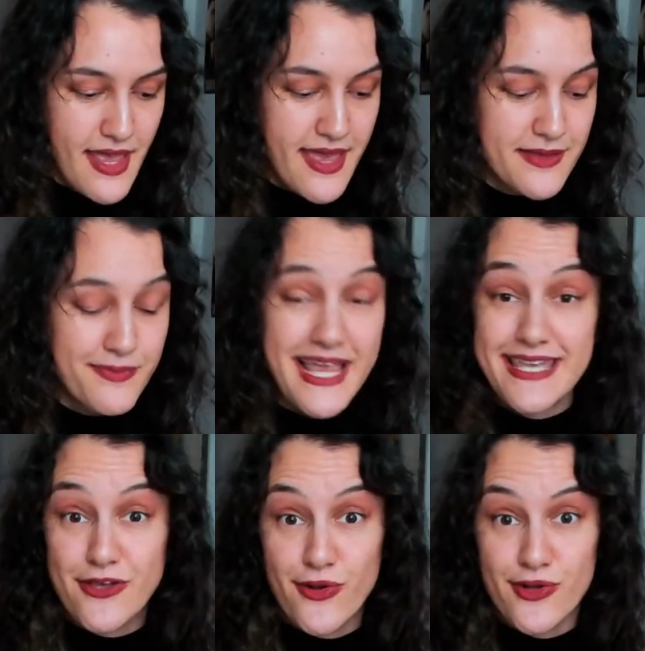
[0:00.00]
and play
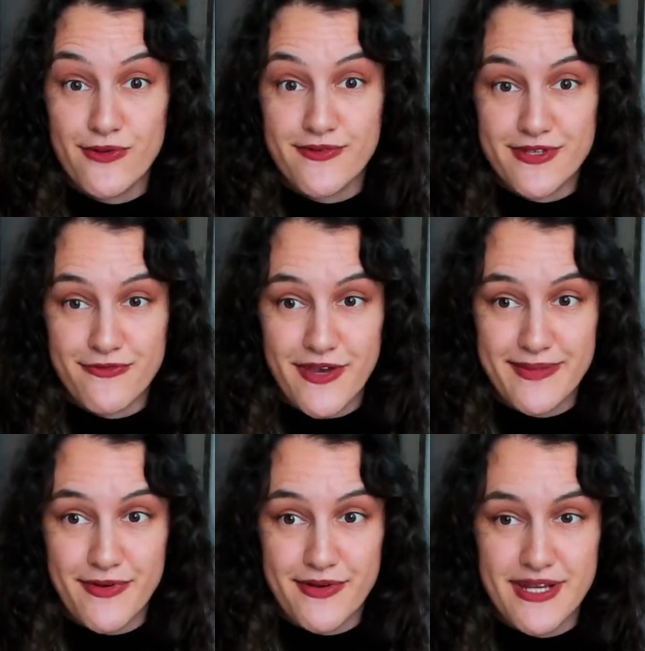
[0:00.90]
it all over the
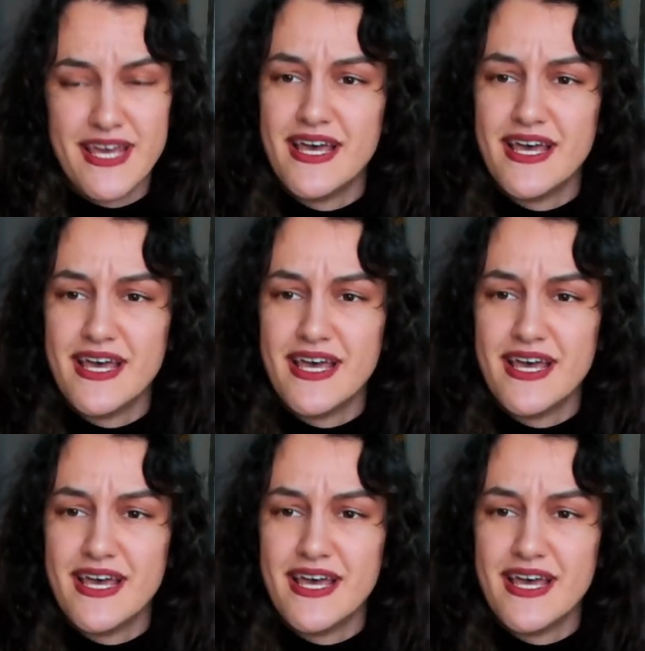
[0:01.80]
fretboard.